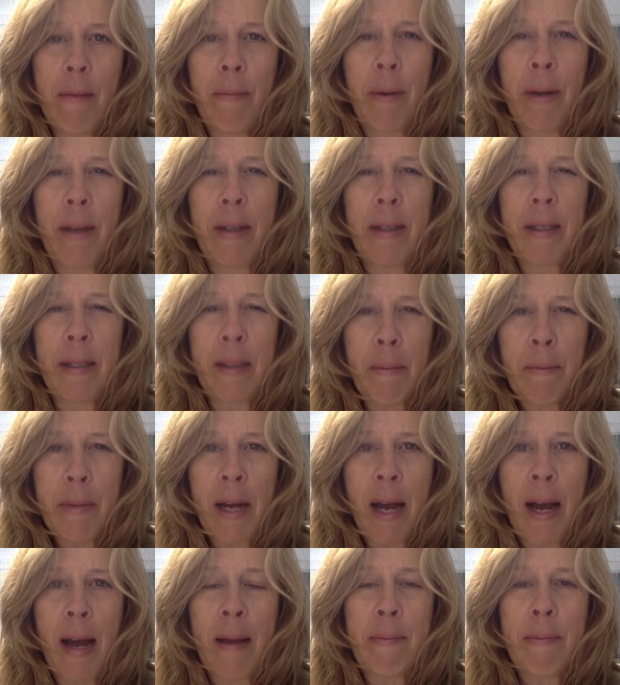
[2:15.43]
But
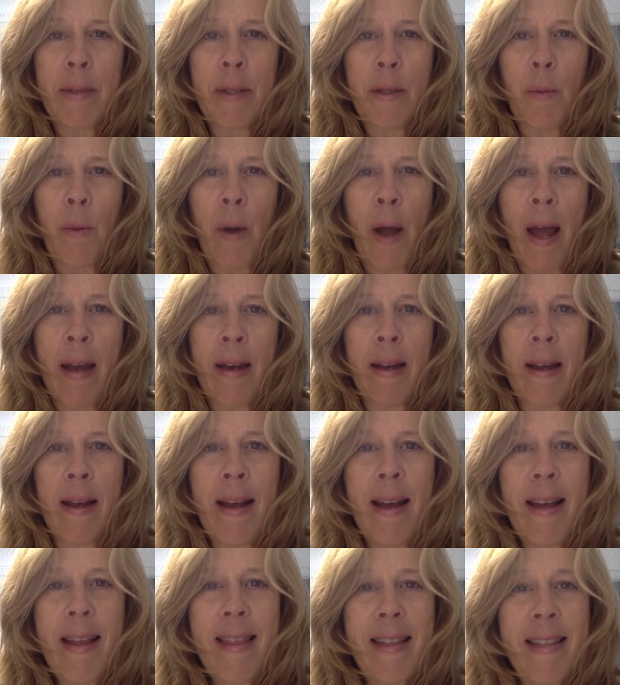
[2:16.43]
sometimes when
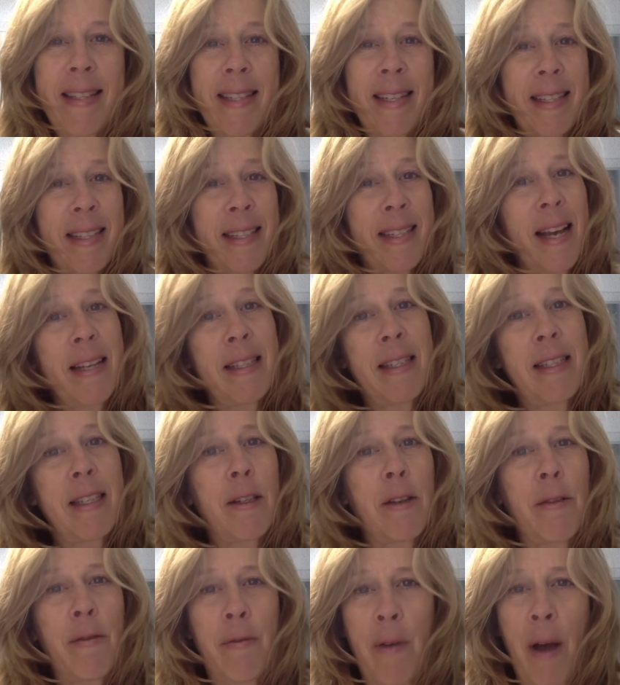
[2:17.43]
the success
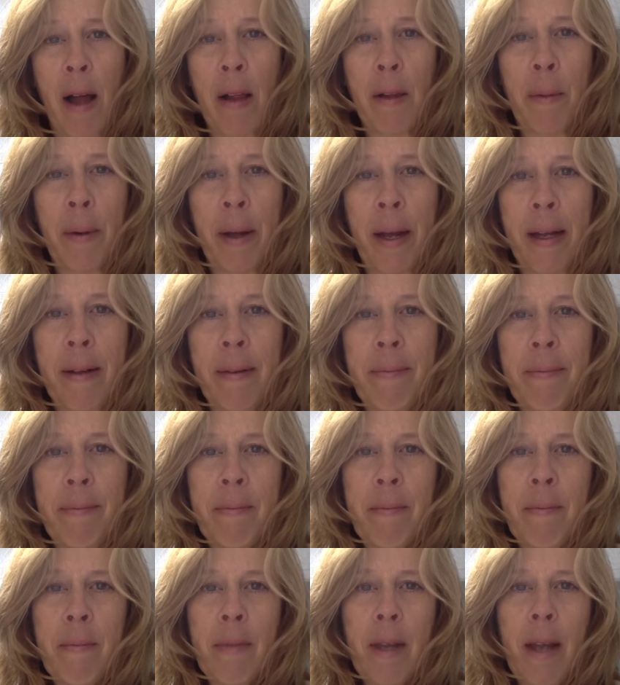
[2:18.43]
isn't following,
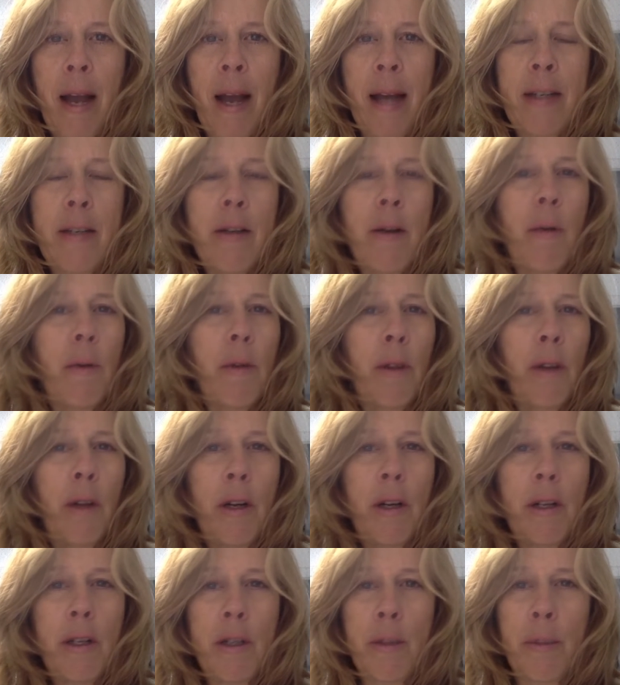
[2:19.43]
I don't
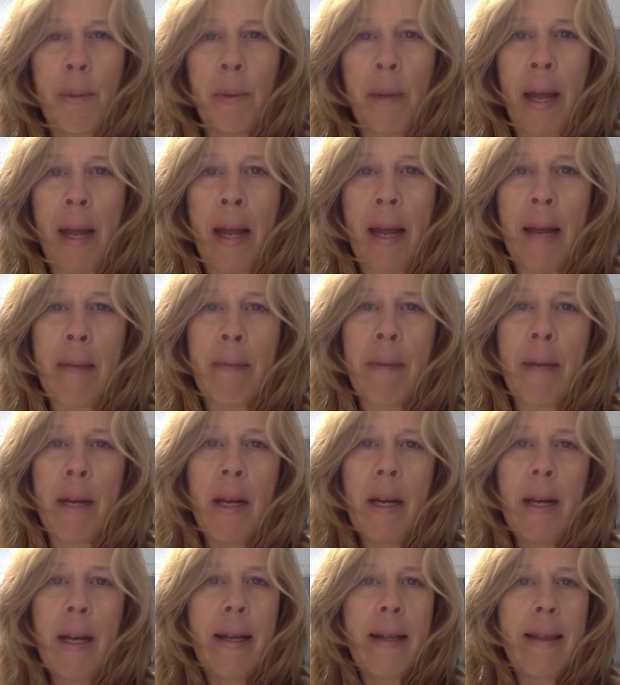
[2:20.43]
look to blame
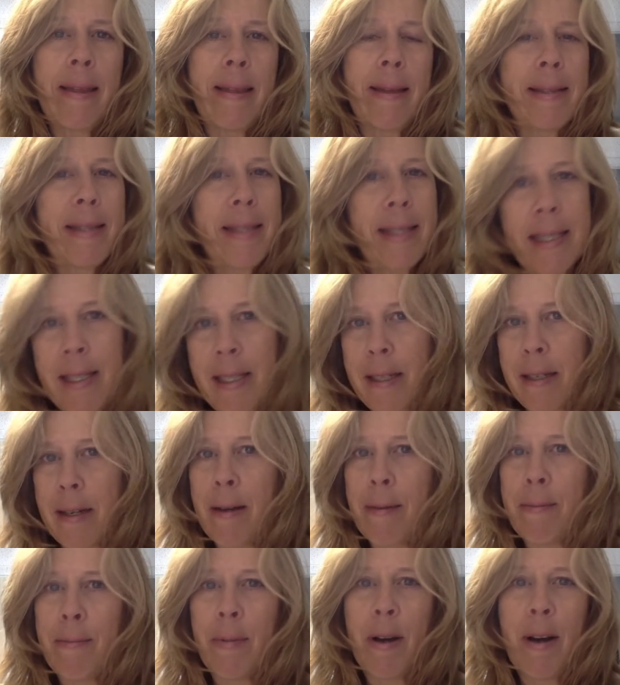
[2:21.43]
the
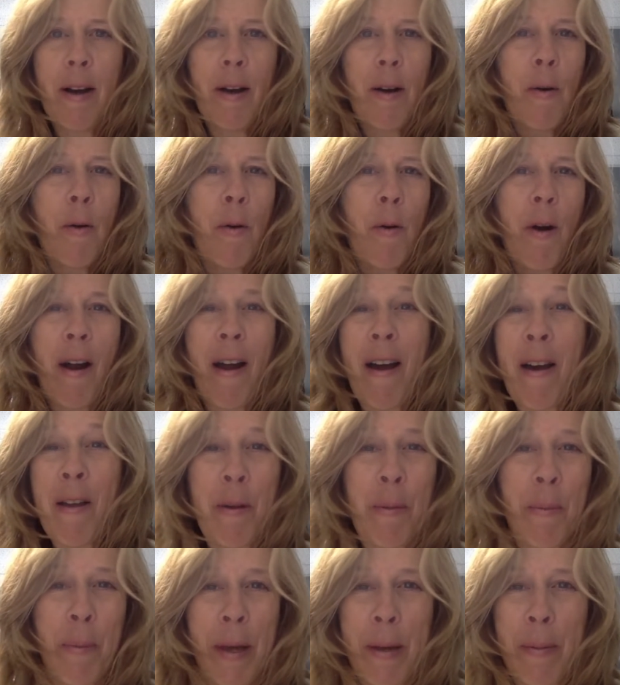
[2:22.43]
system or
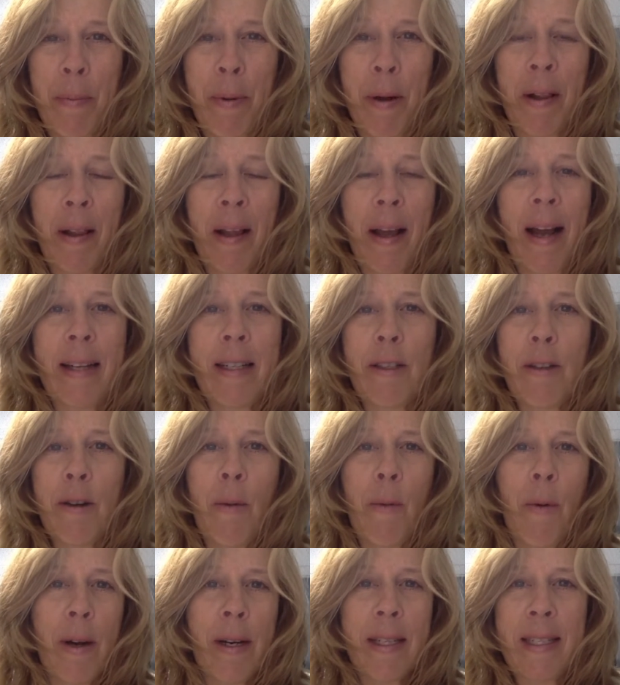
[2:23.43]
other people. I
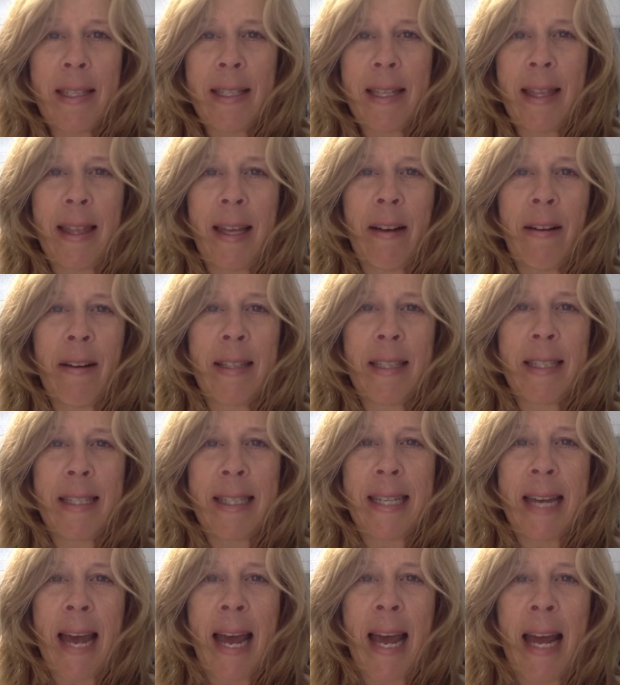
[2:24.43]
don't want to sit there and
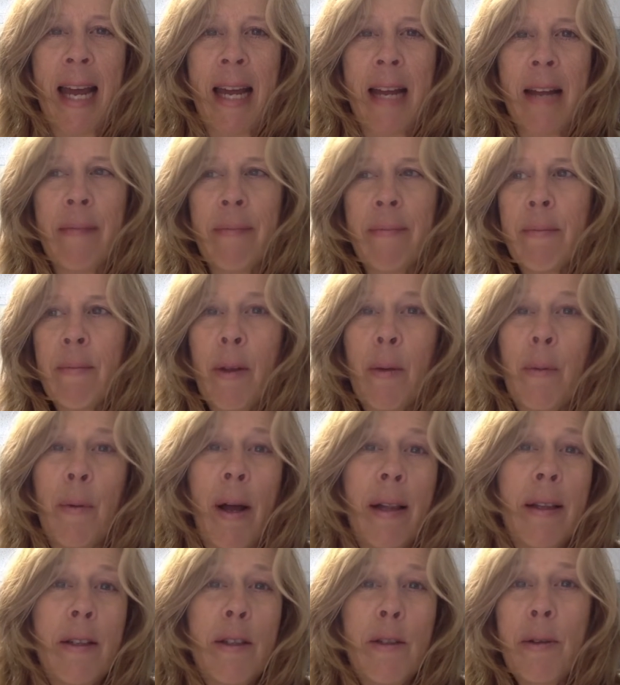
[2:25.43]
say,
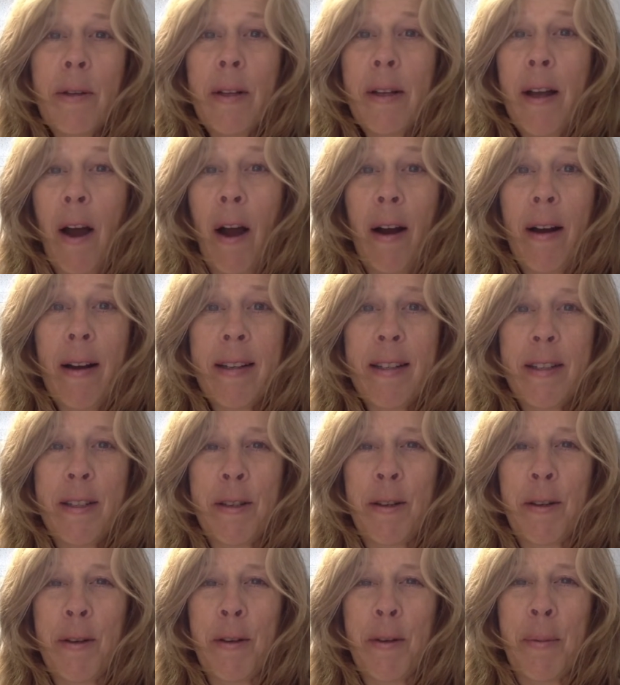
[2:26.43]
well, it's really hard
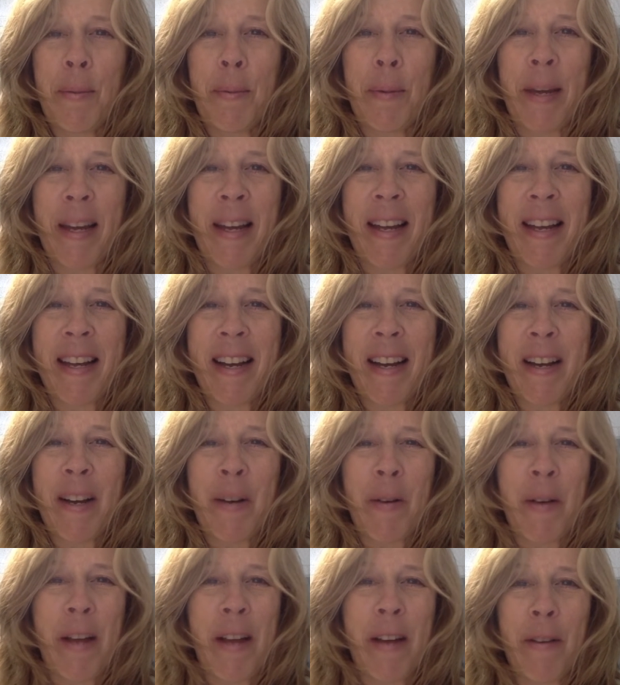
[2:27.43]
to be a
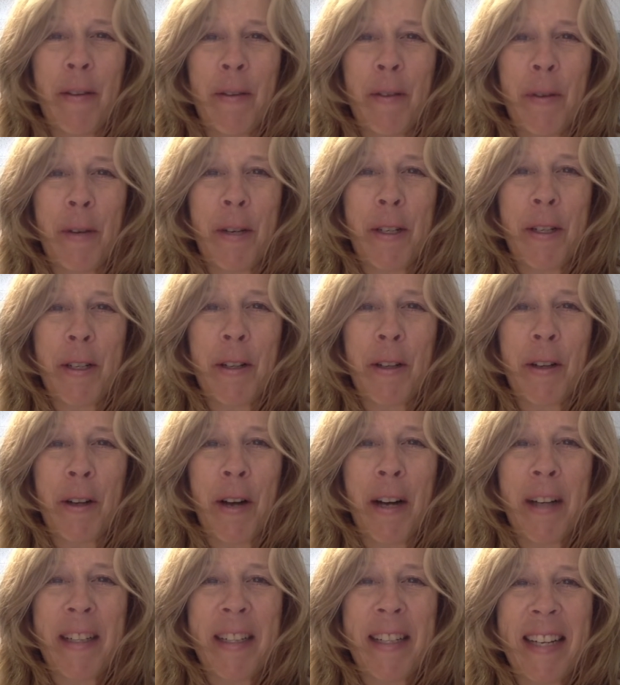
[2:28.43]
creator of original
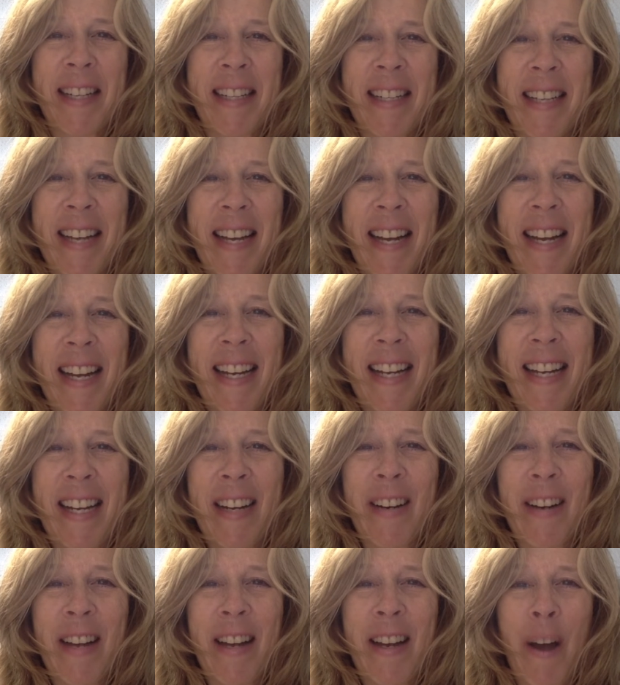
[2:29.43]
content
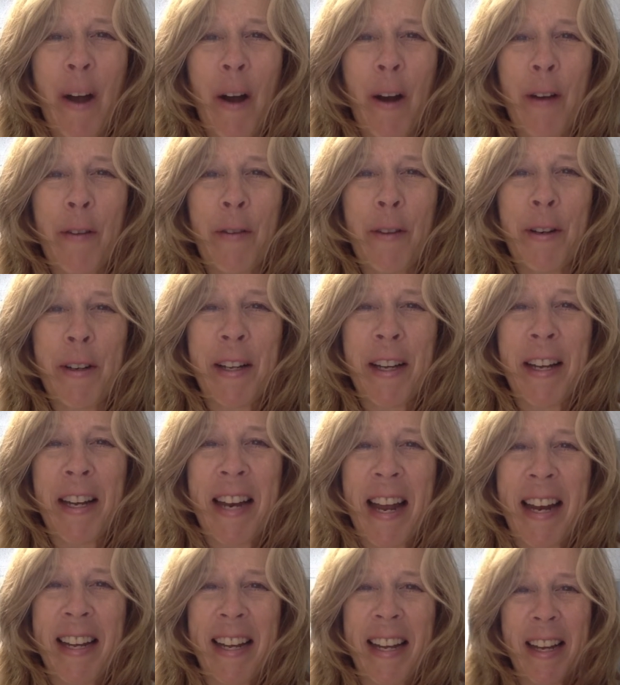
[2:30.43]
here in Hartford,
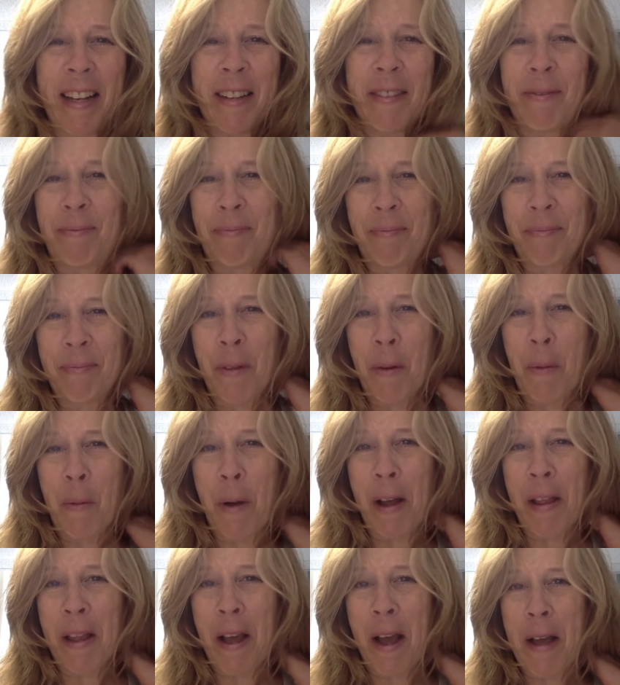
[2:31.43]
Connecticut,
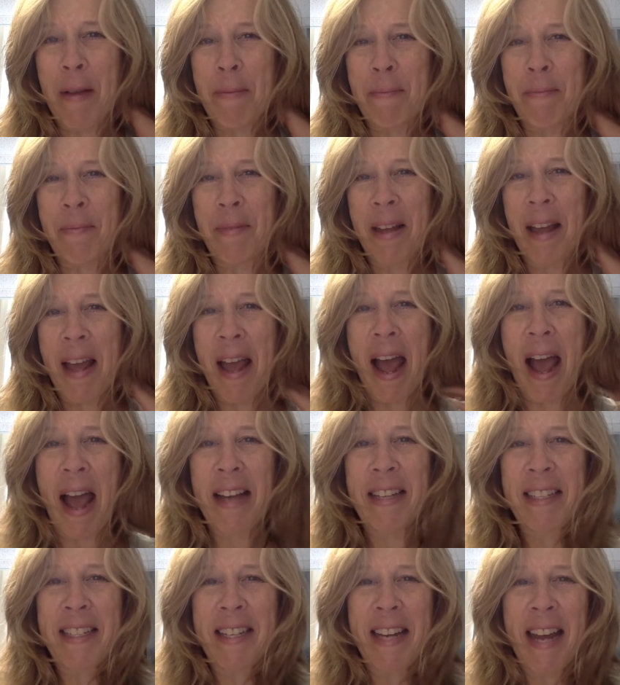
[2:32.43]
while I'm
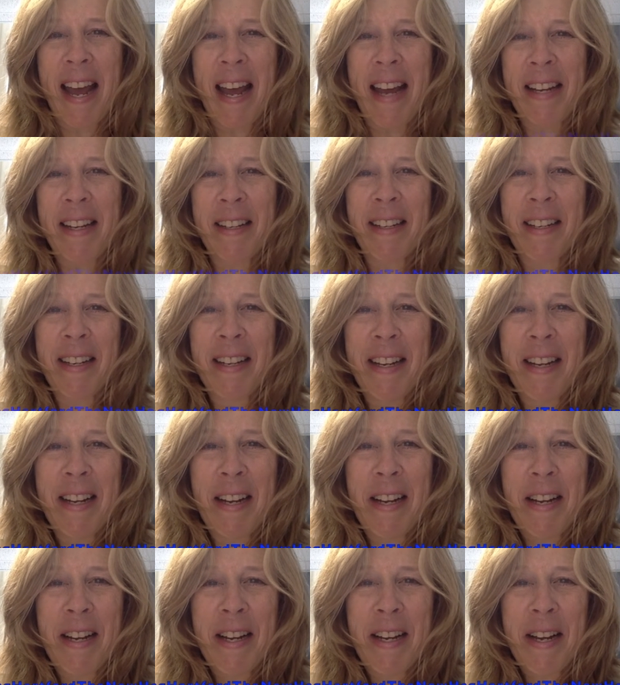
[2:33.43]
hashtag
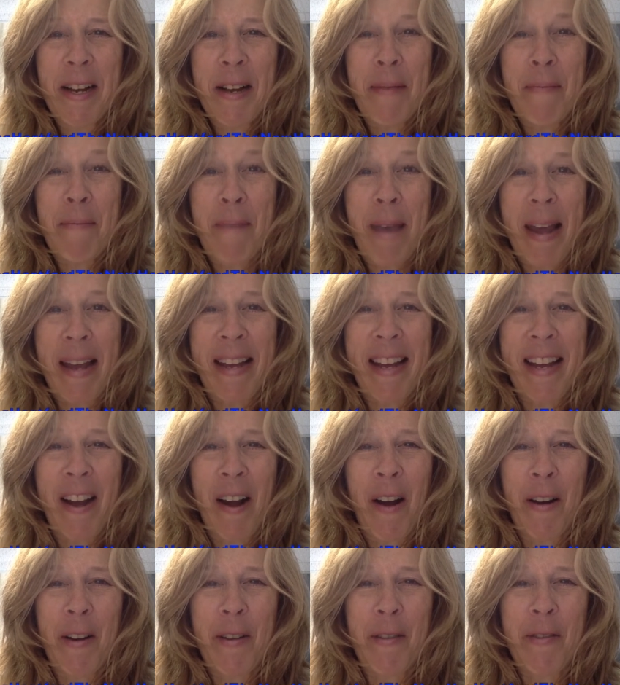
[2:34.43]
making
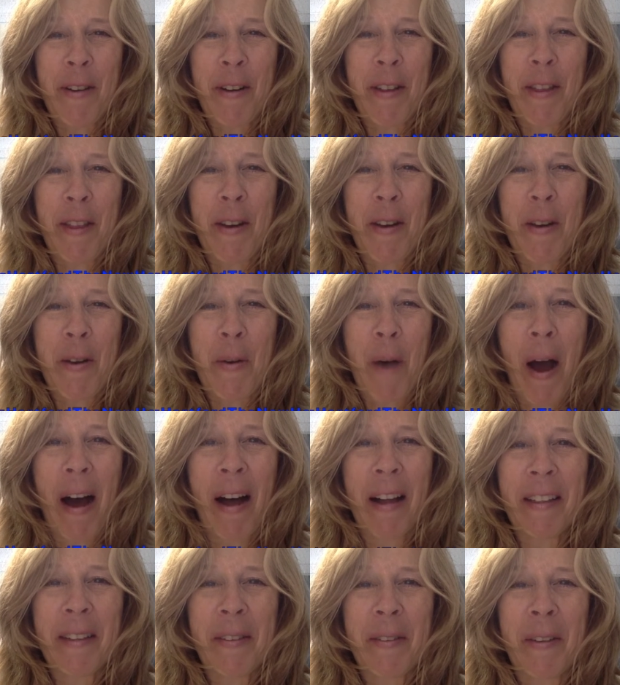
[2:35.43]
Hartford the new
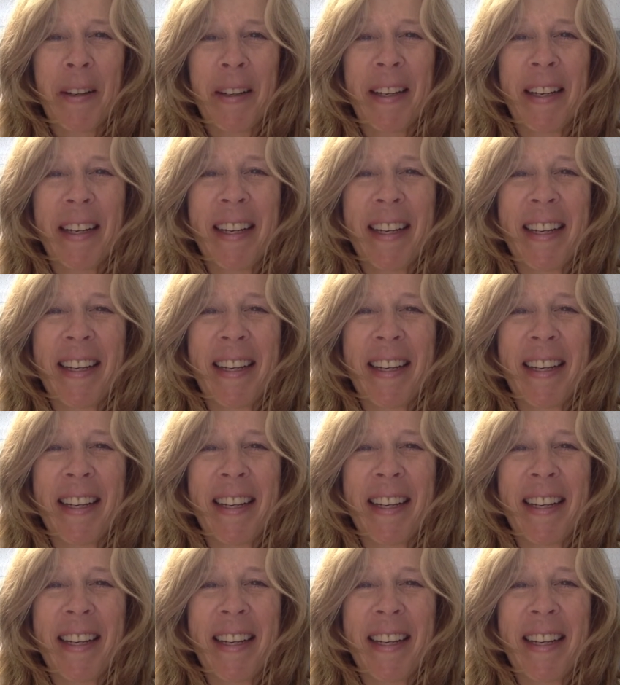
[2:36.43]
Hollywood.